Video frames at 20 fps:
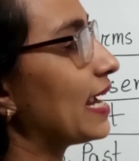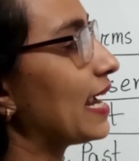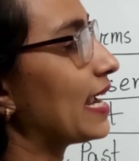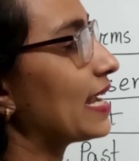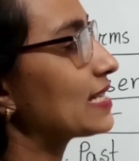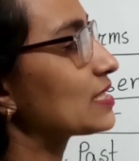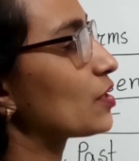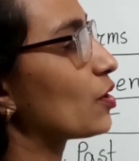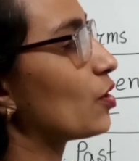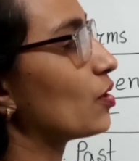
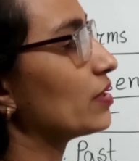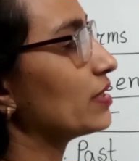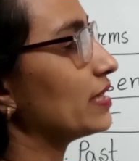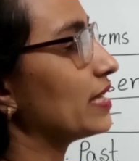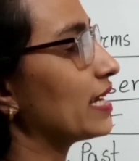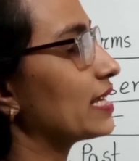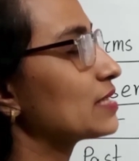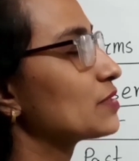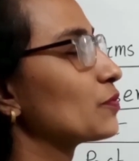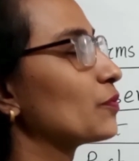s or
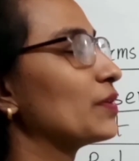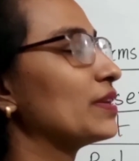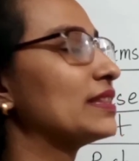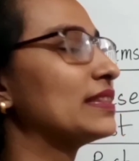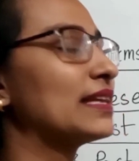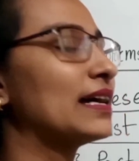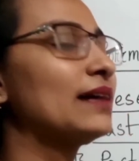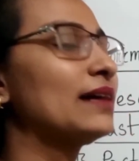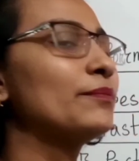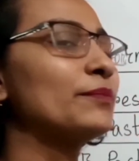es
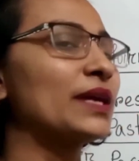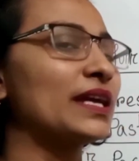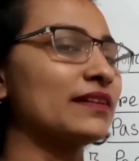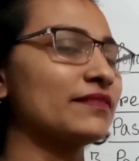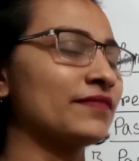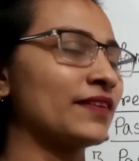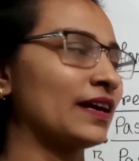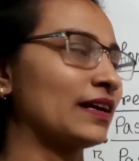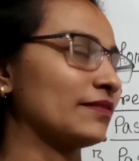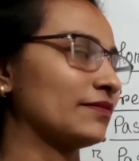with the
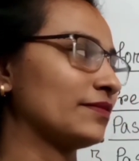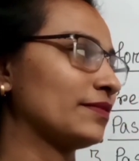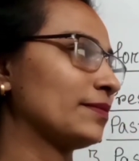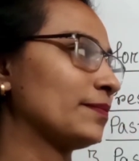main verb.